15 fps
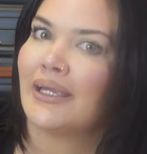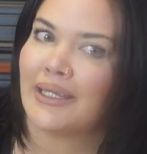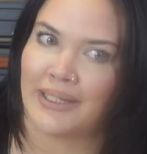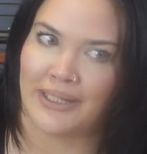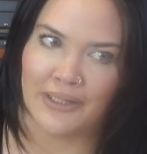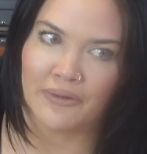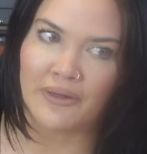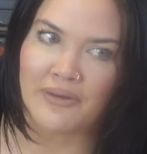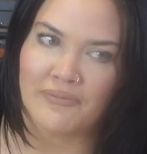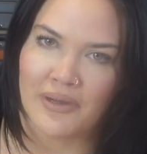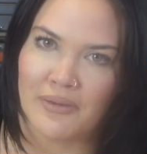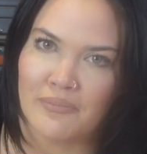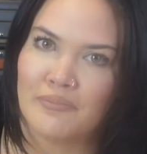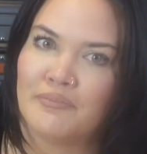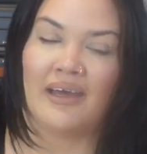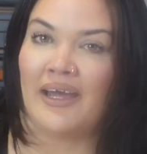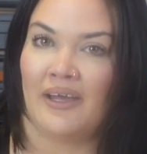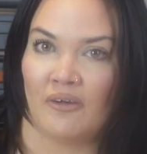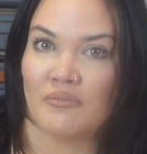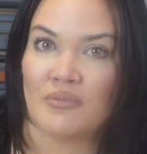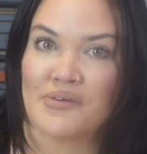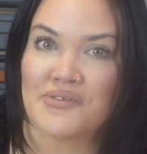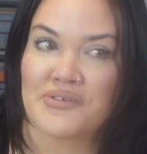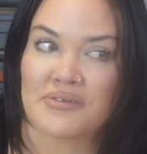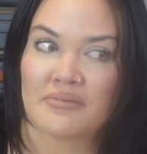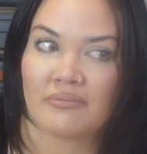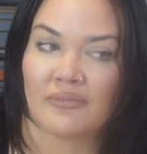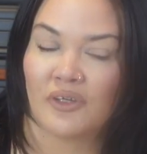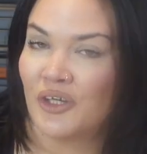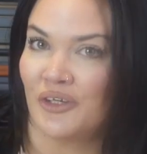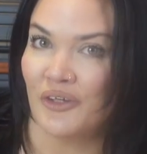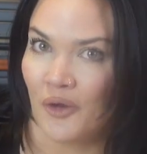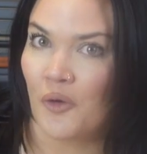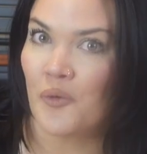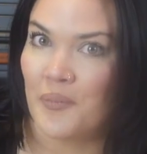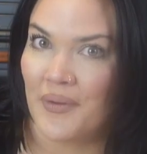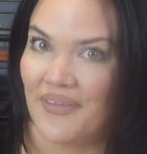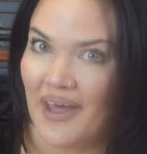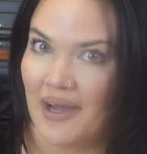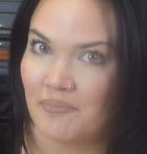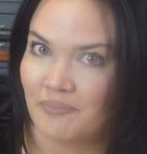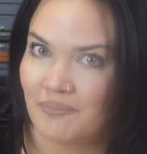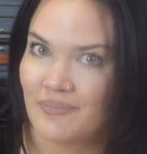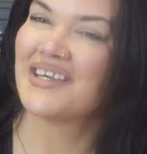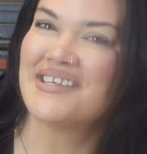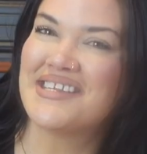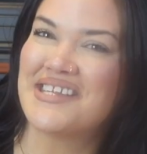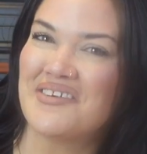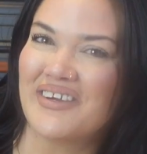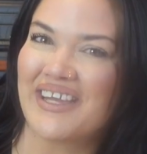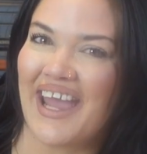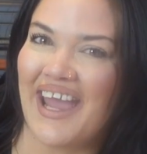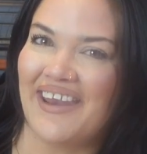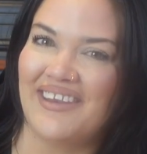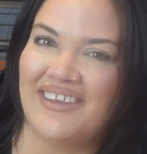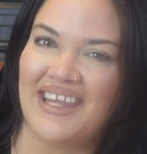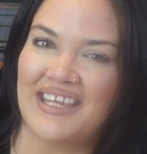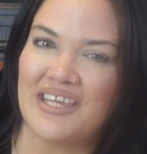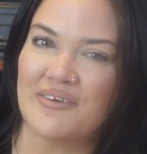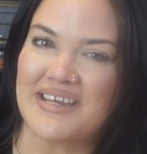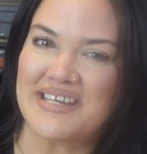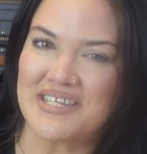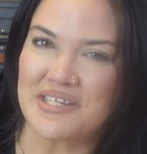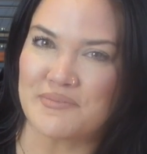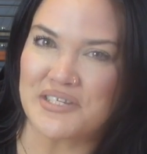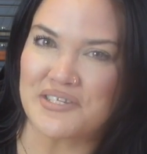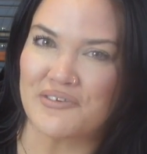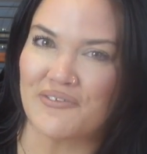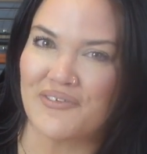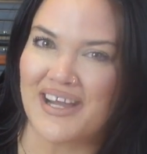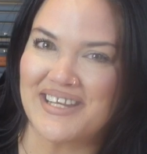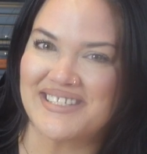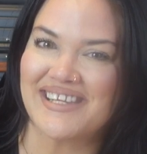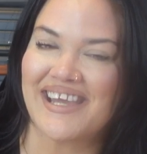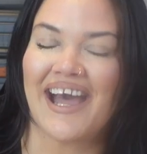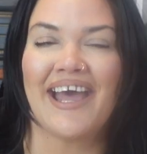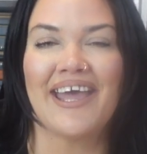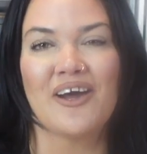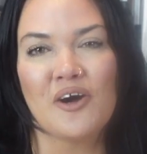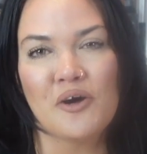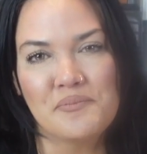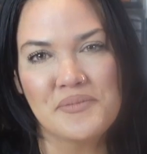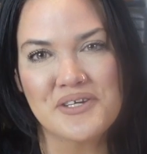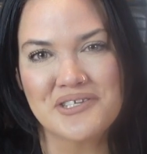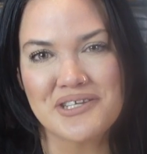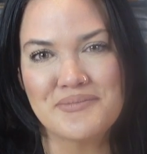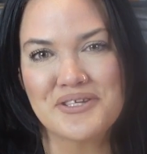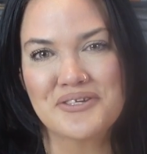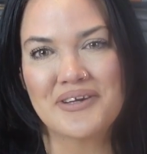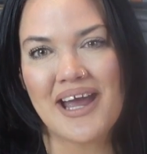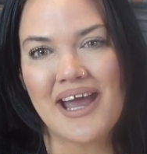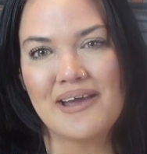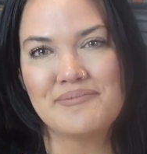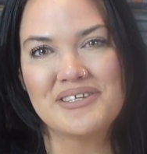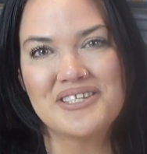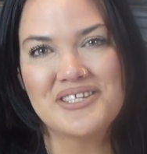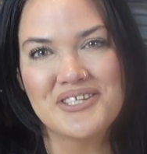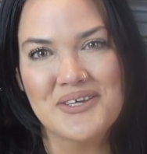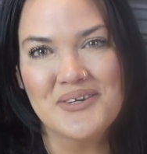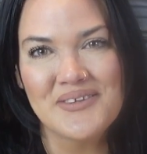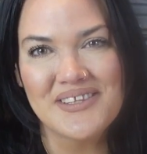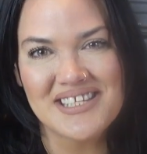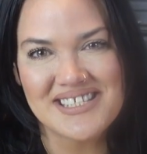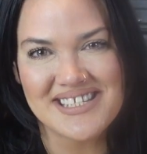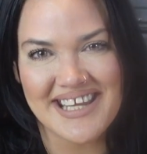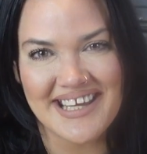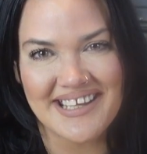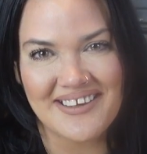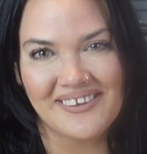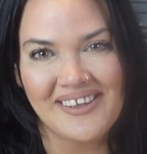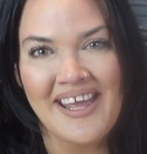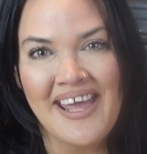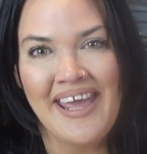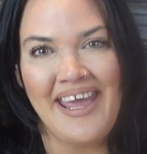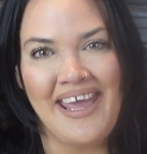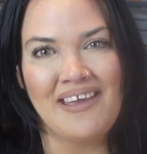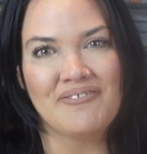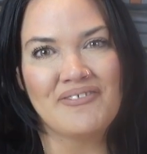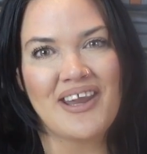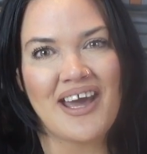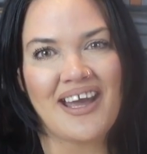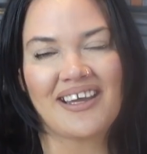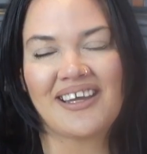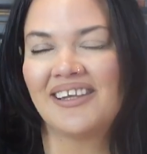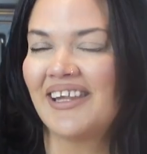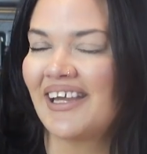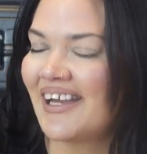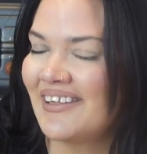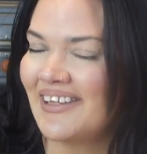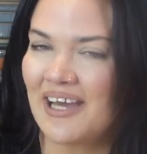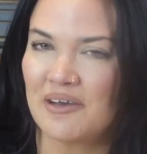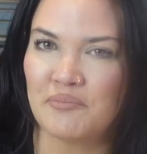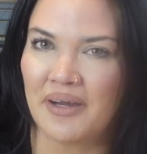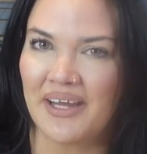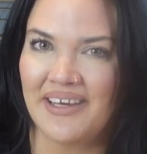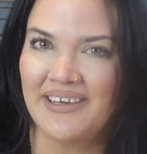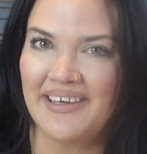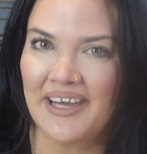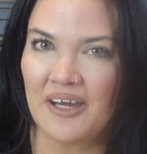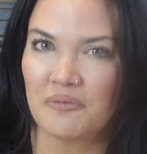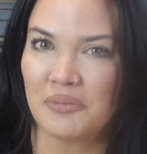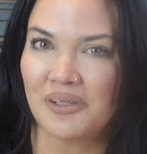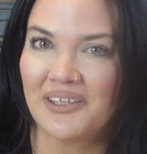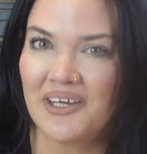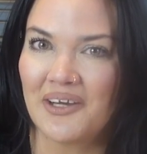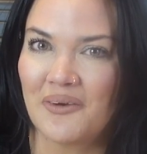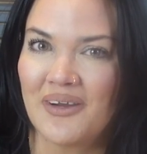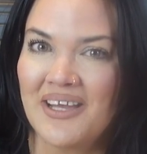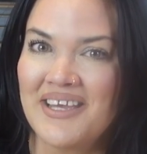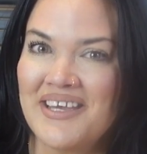either of them. I almost couldn't open them. So again, thank you guys so much for watching. I hope you're subscribed to the channel. If not, click on that button down below